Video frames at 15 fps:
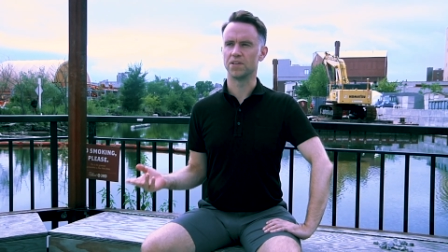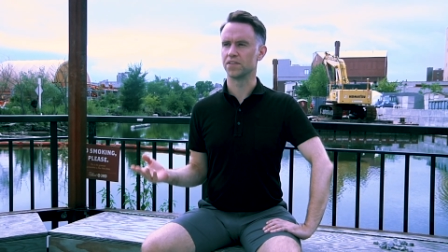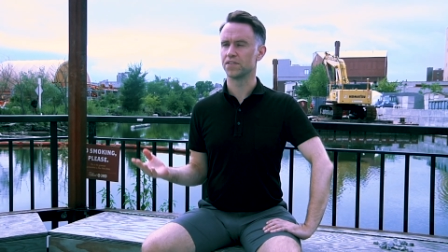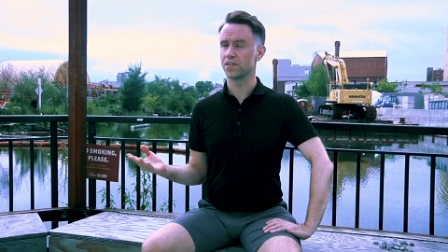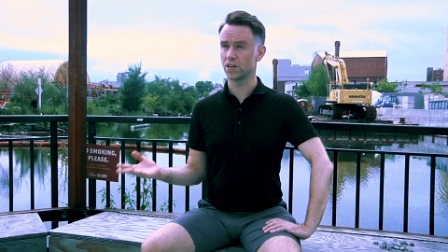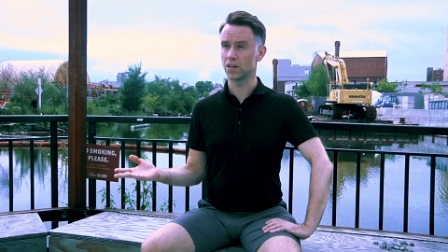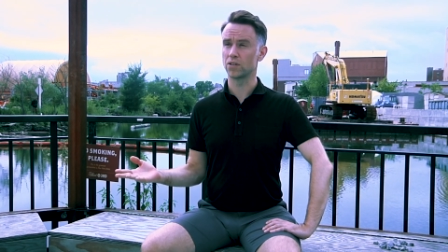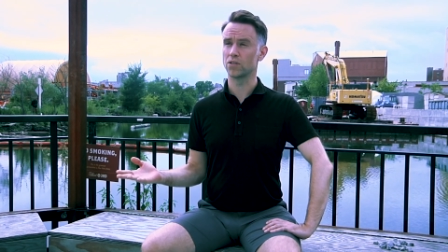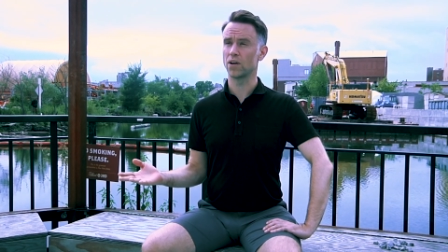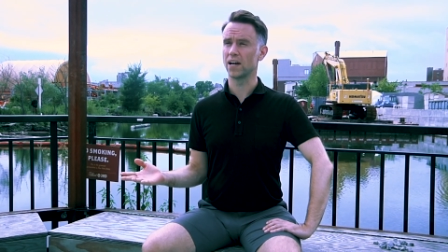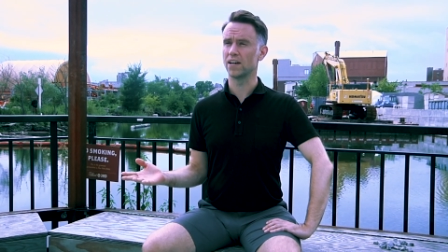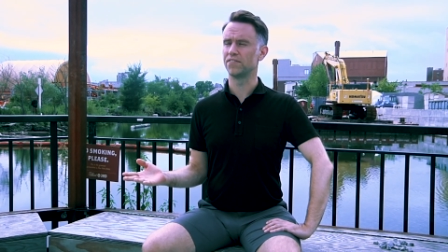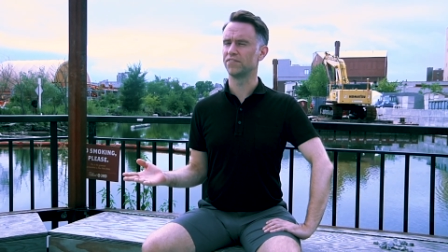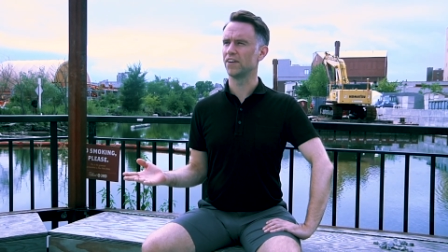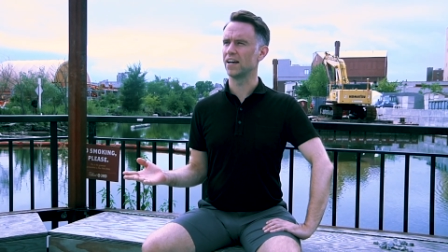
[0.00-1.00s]
the Third
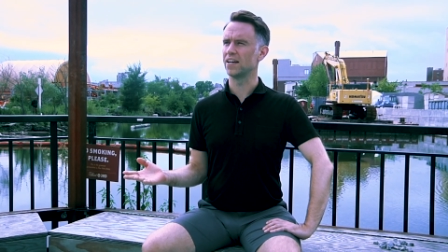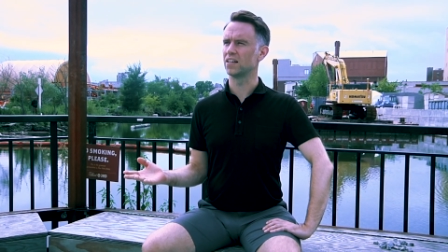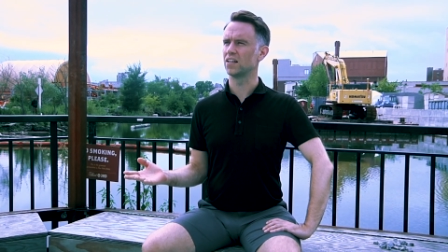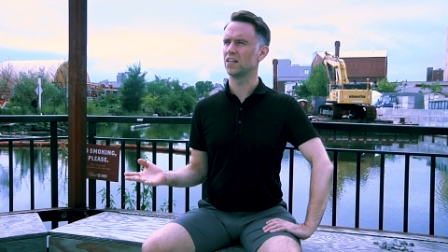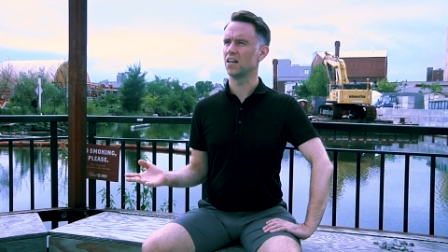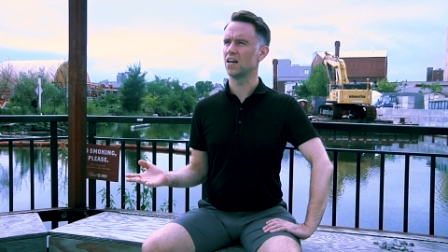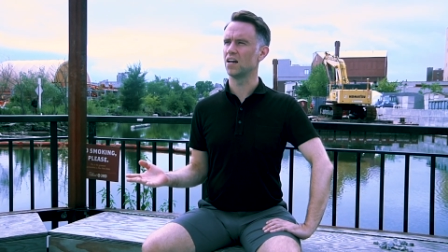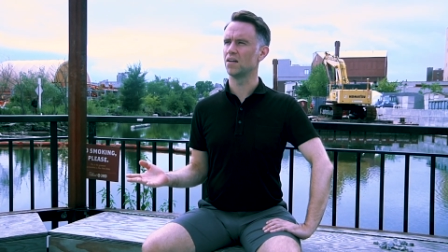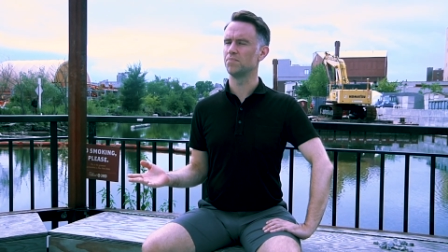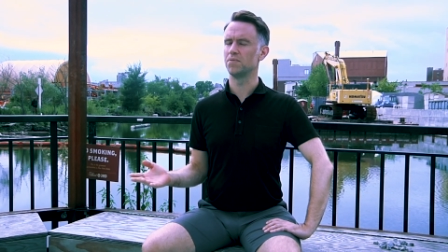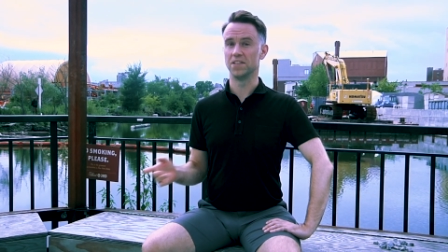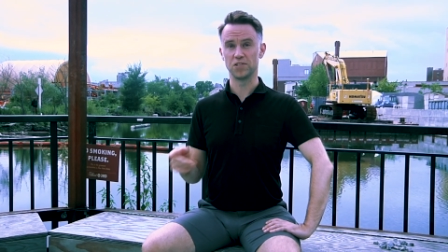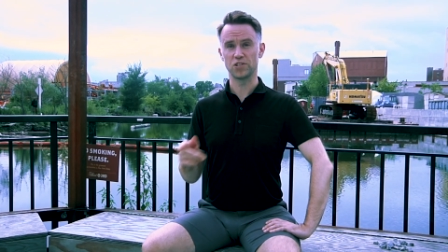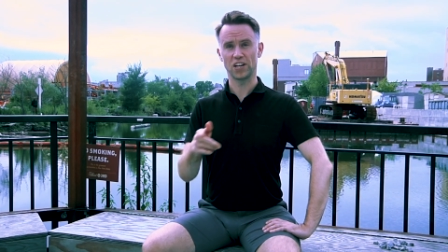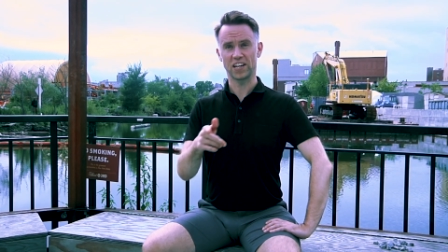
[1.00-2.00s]
Grade Fight
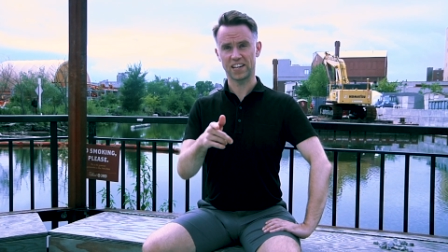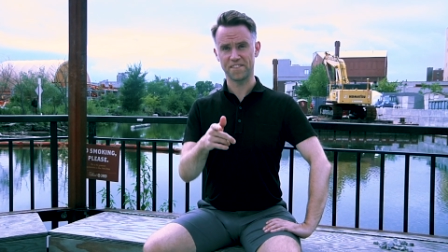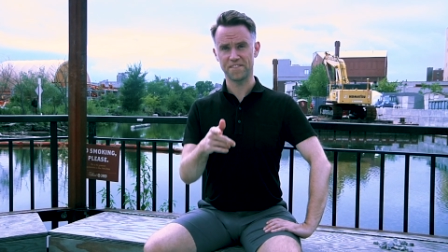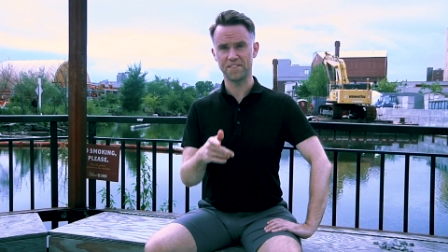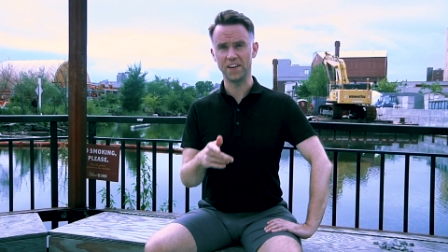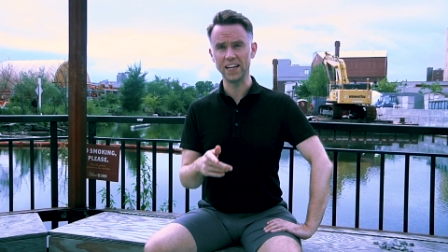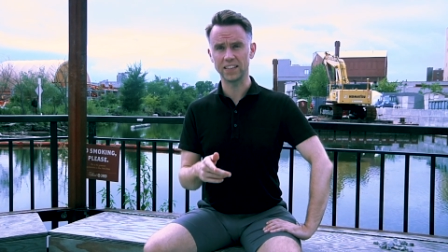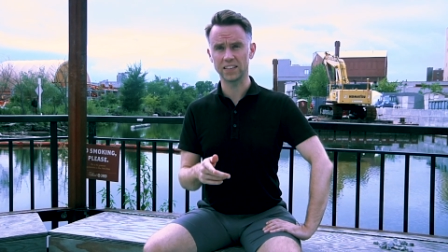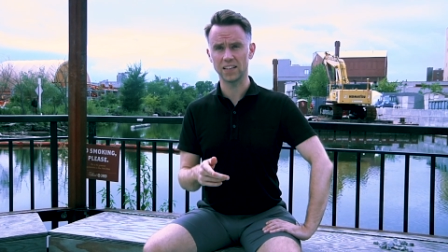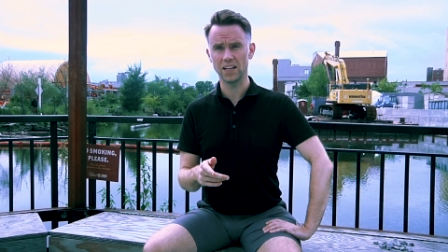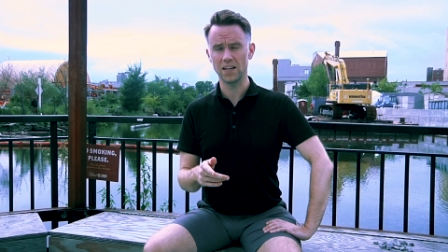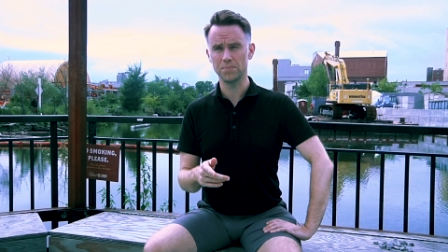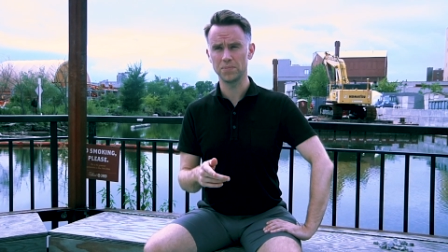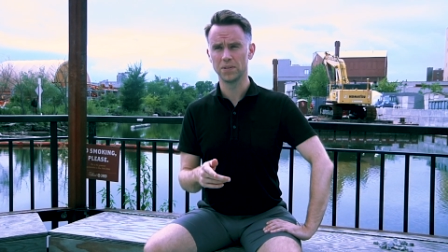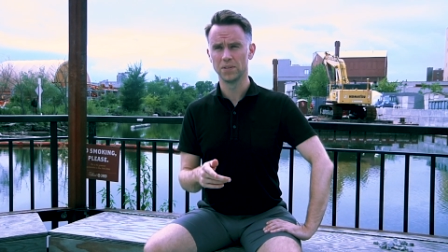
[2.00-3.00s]
Club, the Chicken Fight
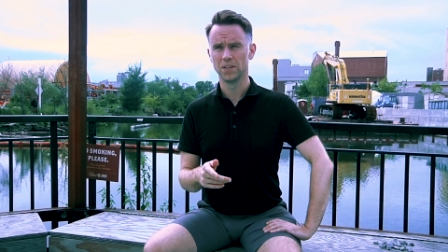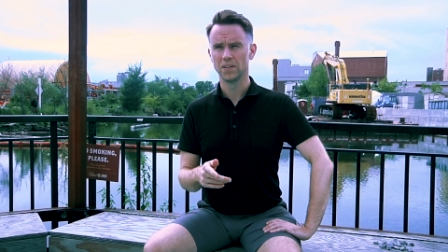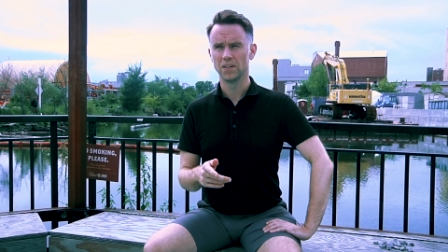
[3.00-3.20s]
Club.